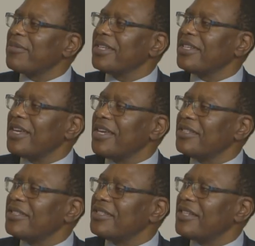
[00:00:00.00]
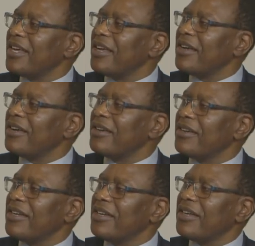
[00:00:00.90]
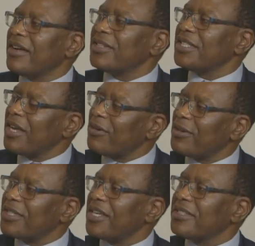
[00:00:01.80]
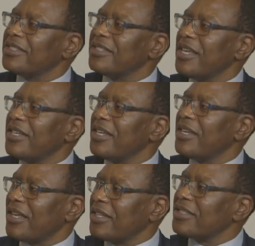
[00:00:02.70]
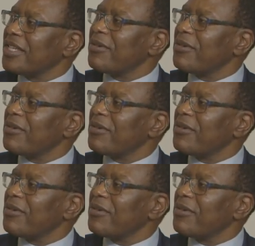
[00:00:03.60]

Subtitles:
the company mm-hmm. and our shareholders and other